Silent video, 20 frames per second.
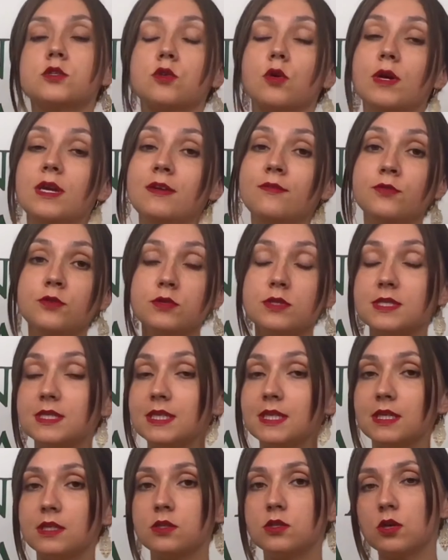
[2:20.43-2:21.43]
So if you
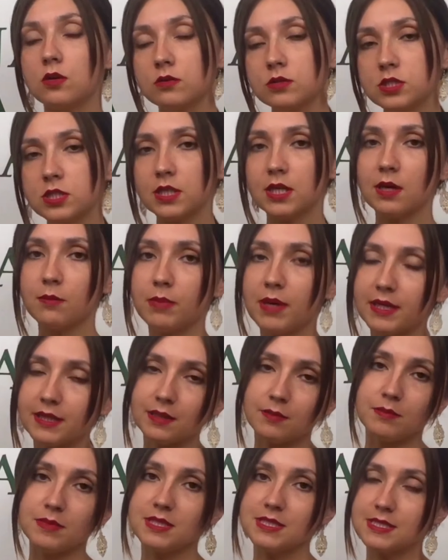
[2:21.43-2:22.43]
see a Dolce &
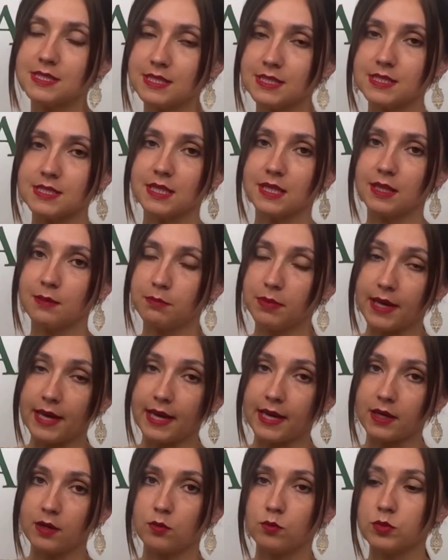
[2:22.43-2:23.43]
Gabbana Miss Sicily
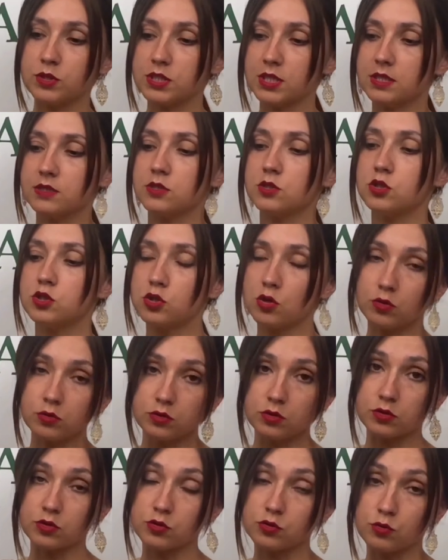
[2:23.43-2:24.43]
bag which has a
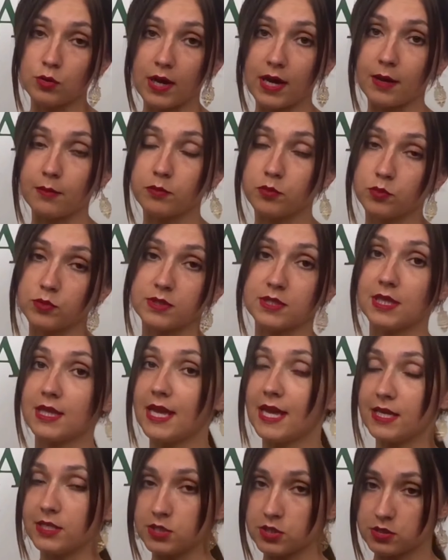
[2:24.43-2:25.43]
shoulder strap with
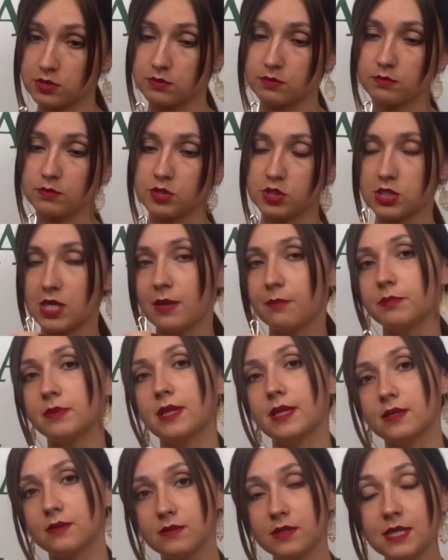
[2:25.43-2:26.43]
a latch
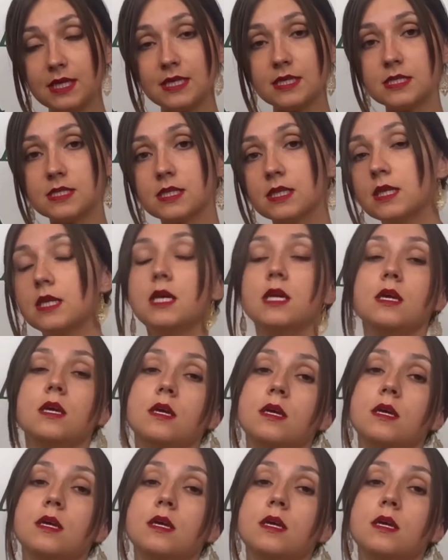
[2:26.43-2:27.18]
shaped like this,